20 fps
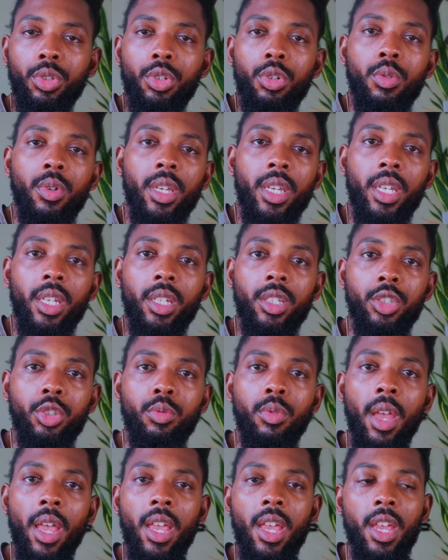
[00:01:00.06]
do is
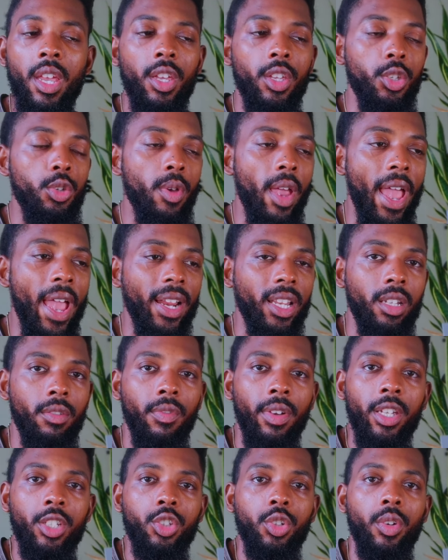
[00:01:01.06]
you
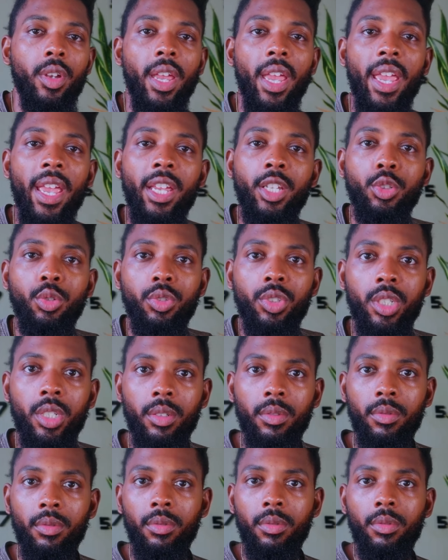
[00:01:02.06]
activate your
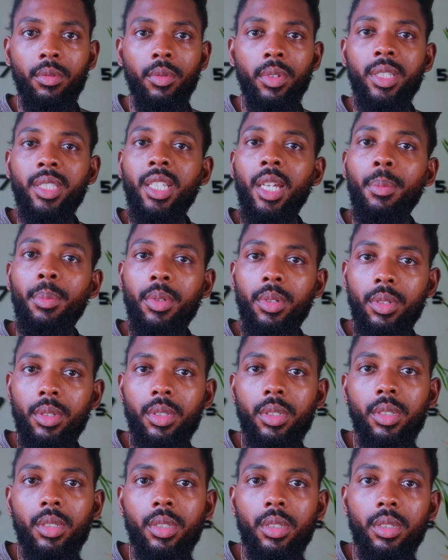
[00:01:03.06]
androgen
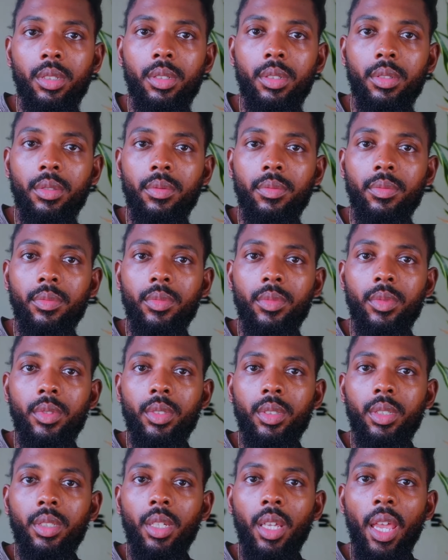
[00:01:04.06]
receptors.
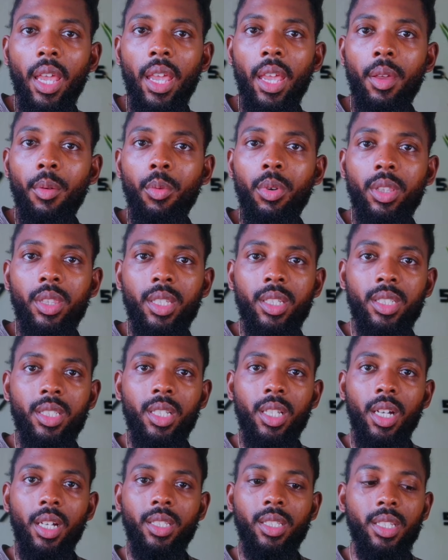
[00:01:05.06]
And what this
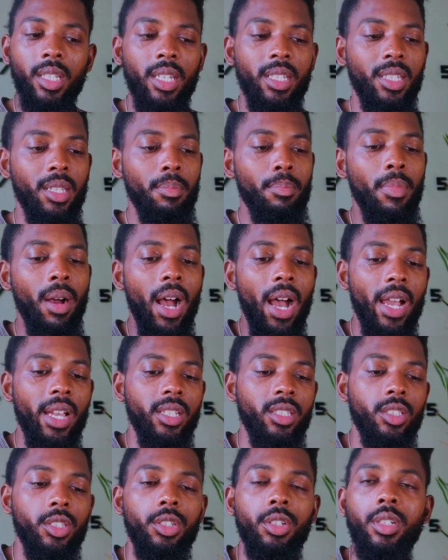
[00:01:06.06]
does is it
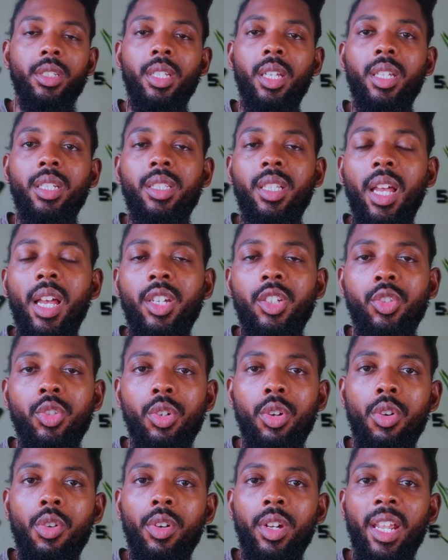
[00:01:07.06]
binds to your
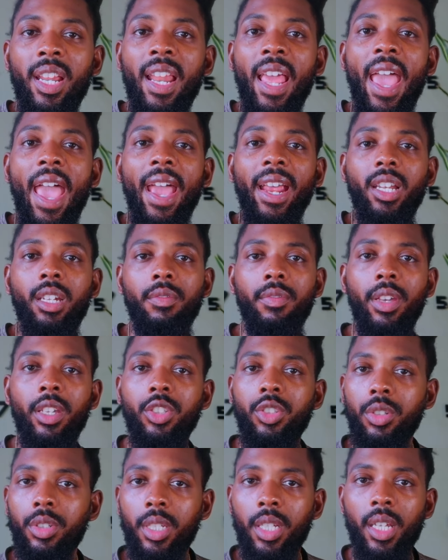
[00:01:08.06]
testosterone and it
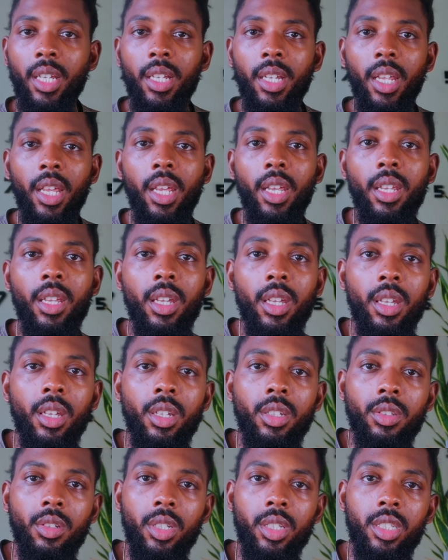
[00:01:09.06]
activates your DNA.
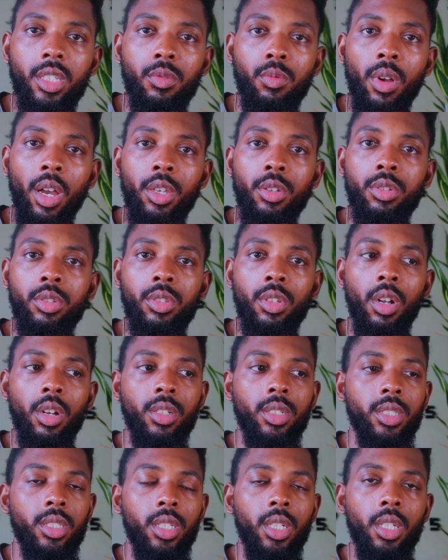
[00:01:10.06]
So this is why you
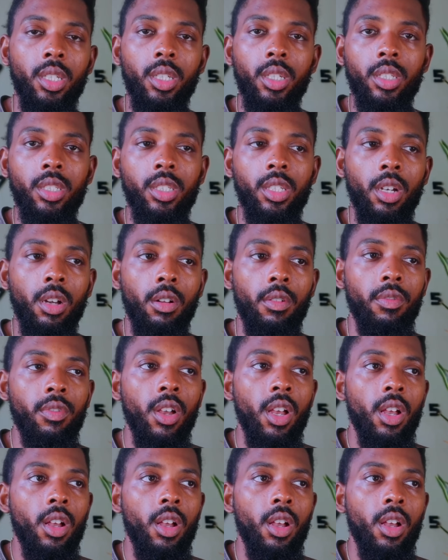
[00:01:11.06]
start seeing yourself,